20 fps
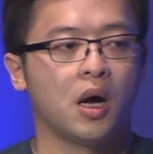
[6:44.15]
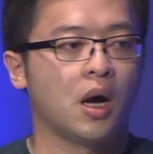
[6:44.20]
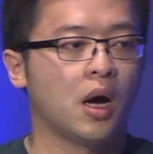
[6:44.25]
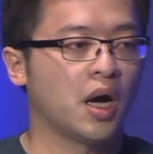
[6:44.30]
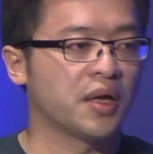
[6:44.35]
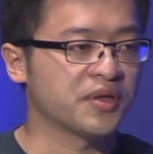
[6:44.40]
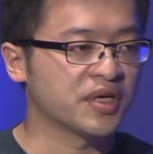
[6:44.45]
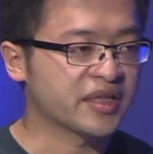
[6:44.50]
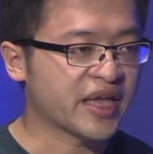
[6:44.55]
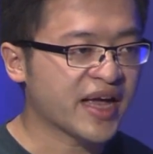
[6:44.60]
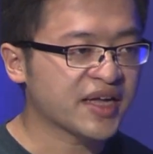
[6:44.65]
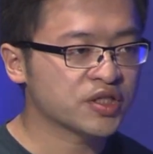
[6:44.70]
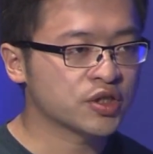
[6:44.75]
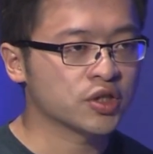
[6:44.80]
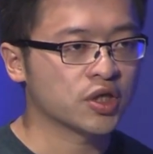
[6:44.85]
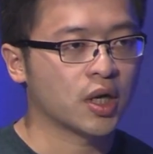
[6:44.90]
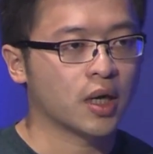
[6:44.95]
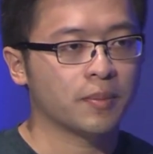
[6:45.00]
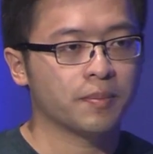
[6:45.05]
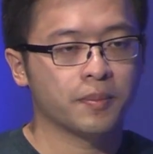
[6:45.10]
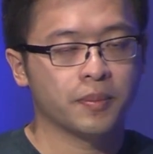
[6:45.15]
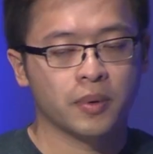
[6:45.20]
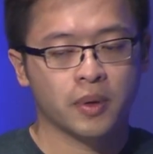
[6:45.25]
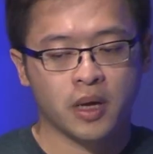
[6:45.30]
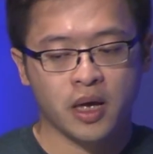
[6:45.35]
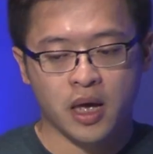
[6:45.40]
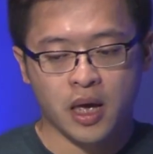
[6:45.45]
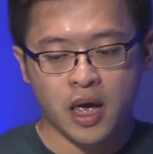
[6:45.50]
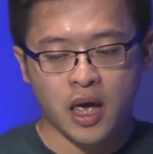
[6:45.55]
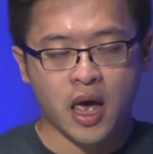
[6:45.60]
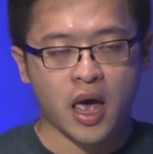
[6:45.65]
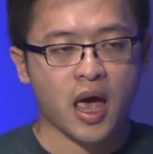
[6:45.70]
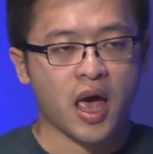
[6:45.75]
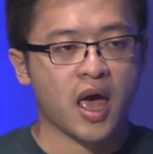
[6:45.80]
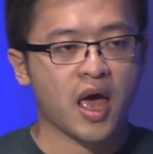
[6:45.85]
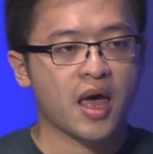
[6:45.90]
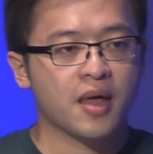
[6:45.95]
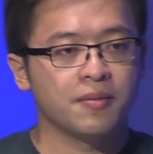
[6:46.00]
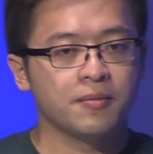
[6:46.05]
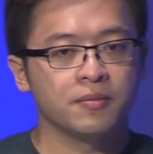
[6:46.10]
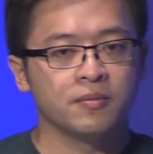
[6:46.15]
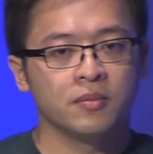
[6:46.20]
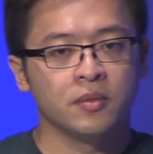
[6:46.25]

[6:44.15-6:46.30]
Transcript: on the desktop, and